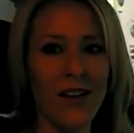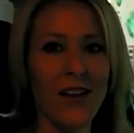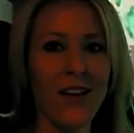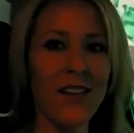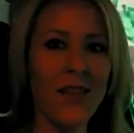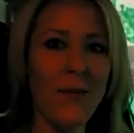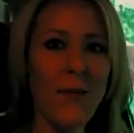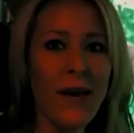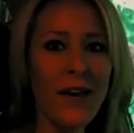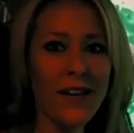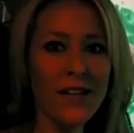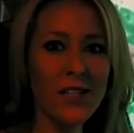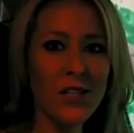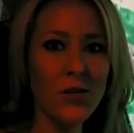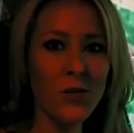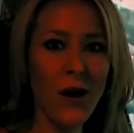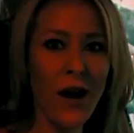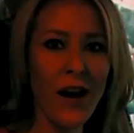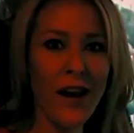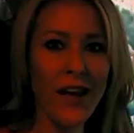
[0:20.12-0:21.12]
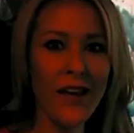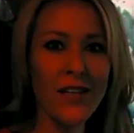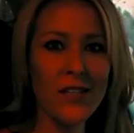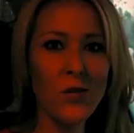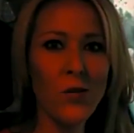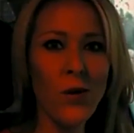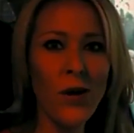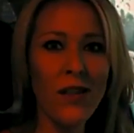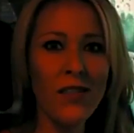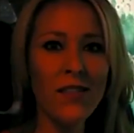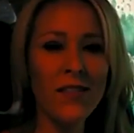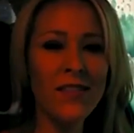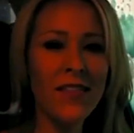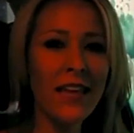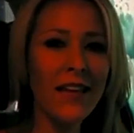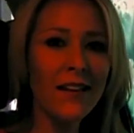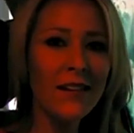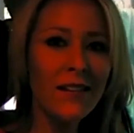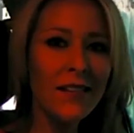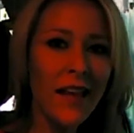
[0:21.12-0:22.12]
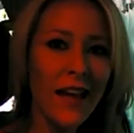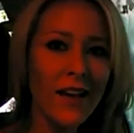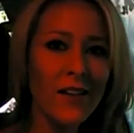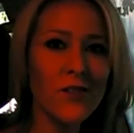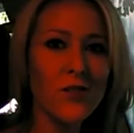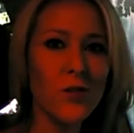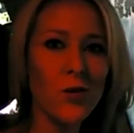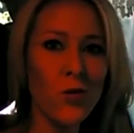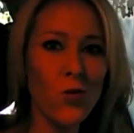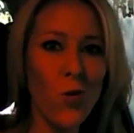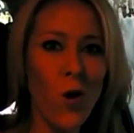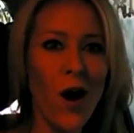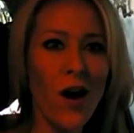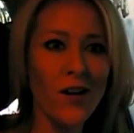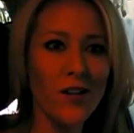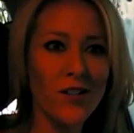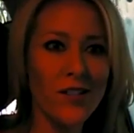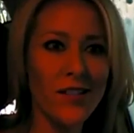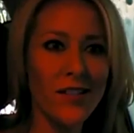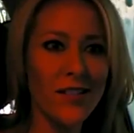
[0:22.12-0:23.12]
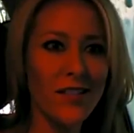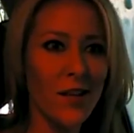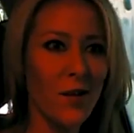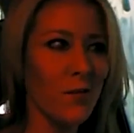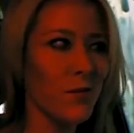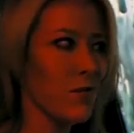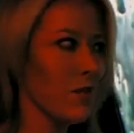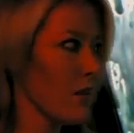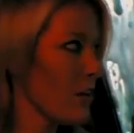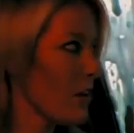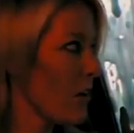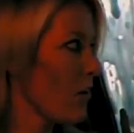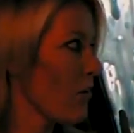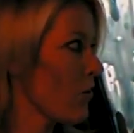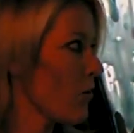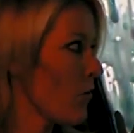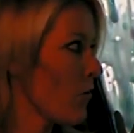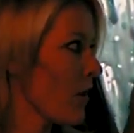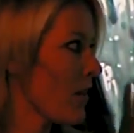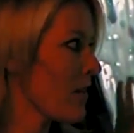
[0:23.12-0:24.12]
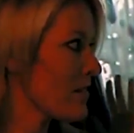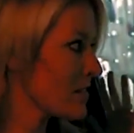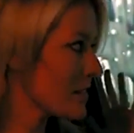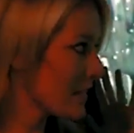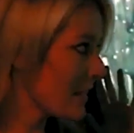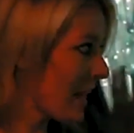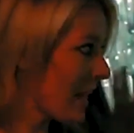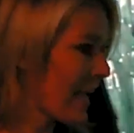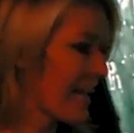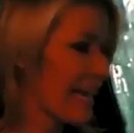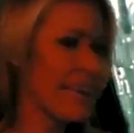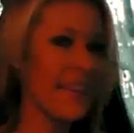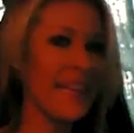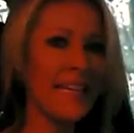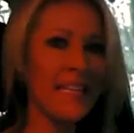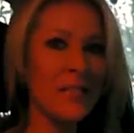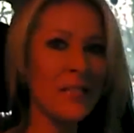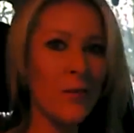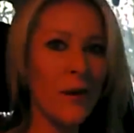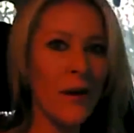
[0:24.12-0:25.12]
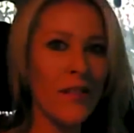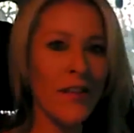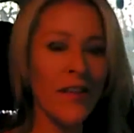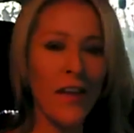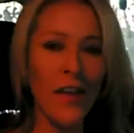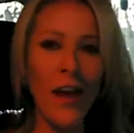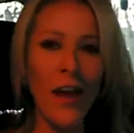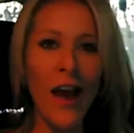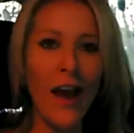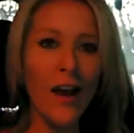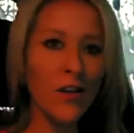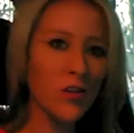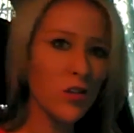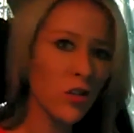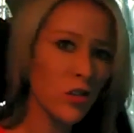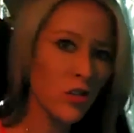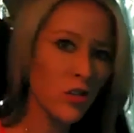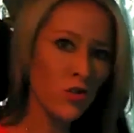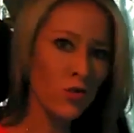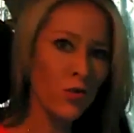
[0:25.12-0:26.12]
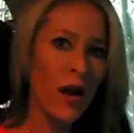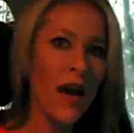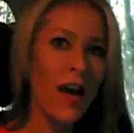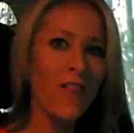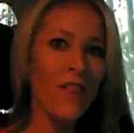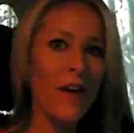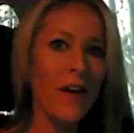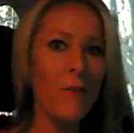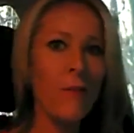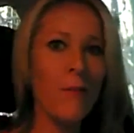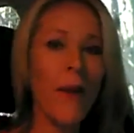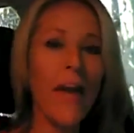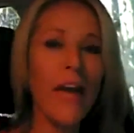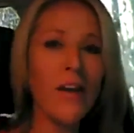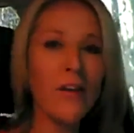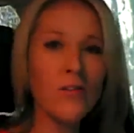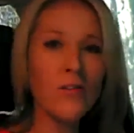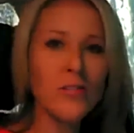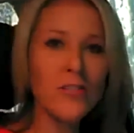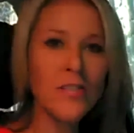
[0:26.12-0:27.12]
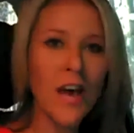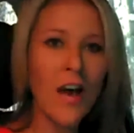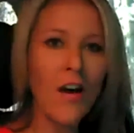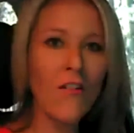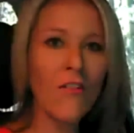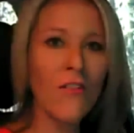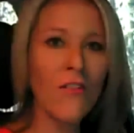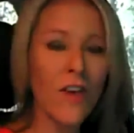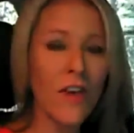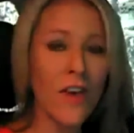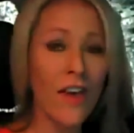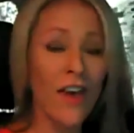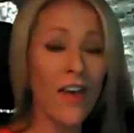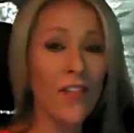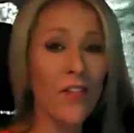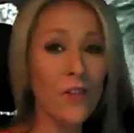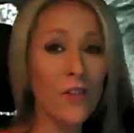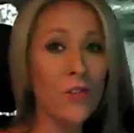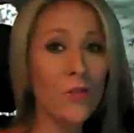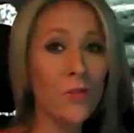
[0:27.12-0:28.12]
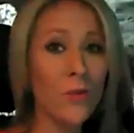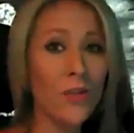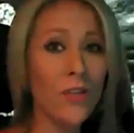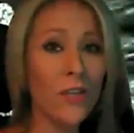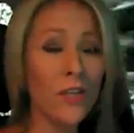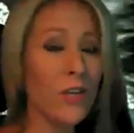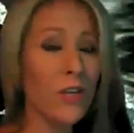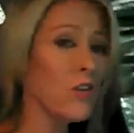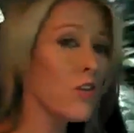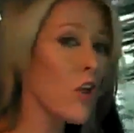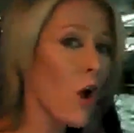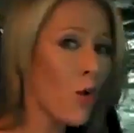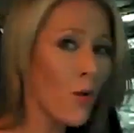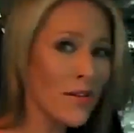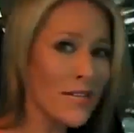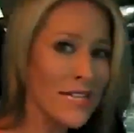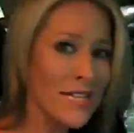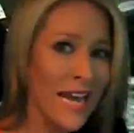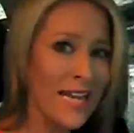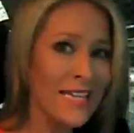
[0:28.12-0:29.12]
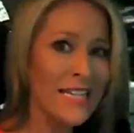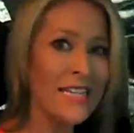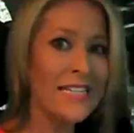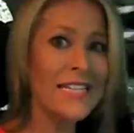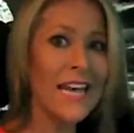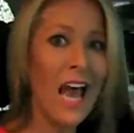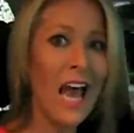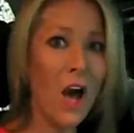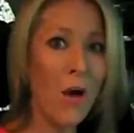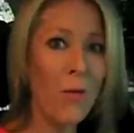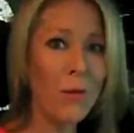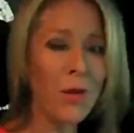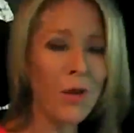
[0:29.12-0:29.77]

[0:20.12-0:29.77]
The biggest threat is with the laser wash systems. You know, the ones like this one that you actually drive up, pay yourself, and there's really no attendant to help